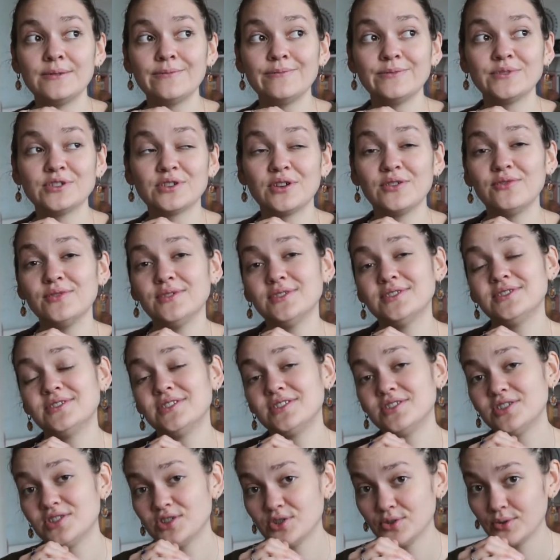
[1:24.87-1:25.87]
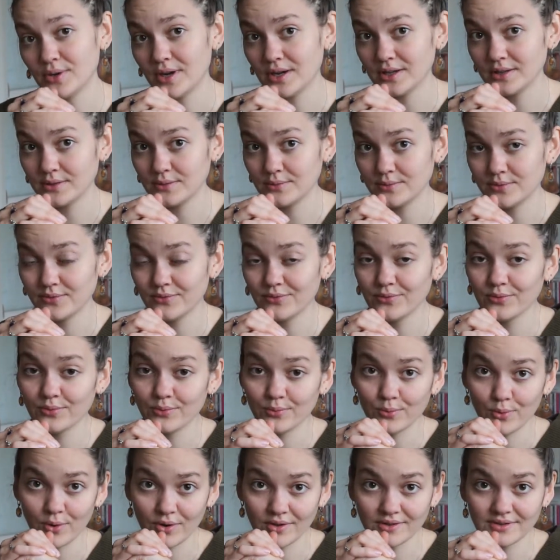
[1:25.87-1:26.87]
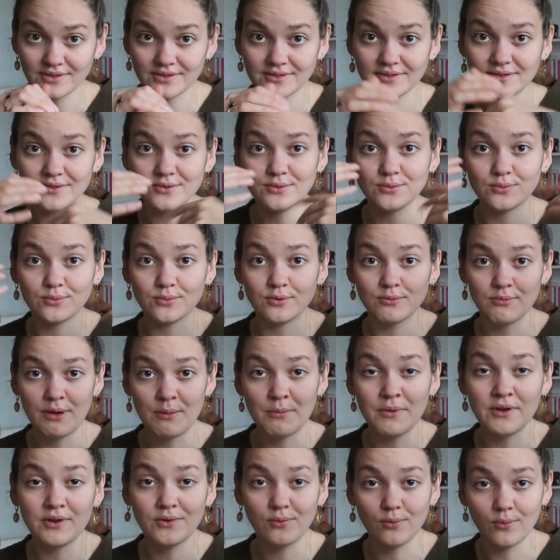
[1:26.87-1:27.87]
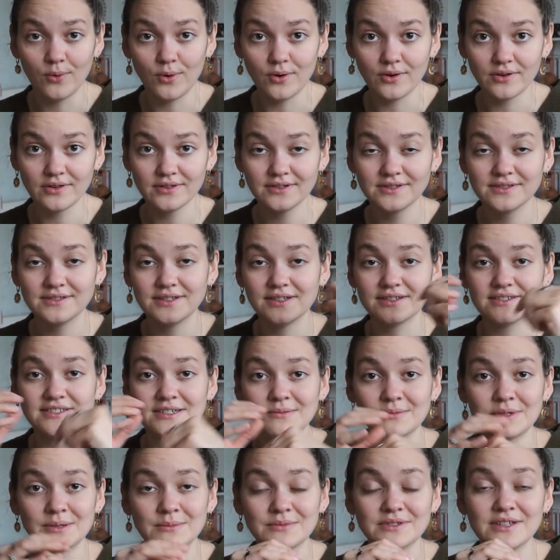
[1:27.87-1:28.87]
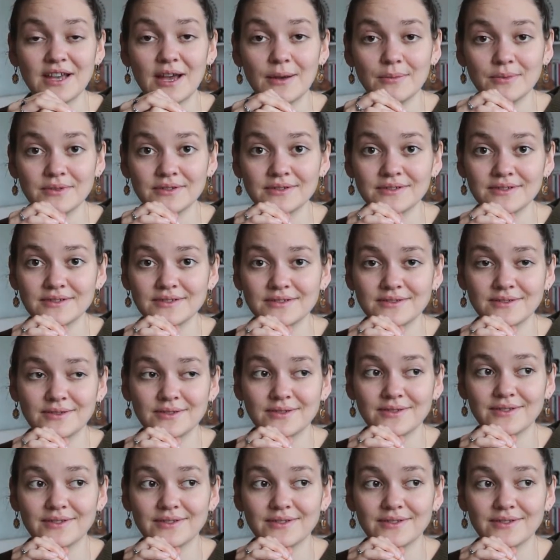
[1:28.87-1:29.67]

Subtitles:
So if you still struggle with words, to remember the words, that sometimes happens.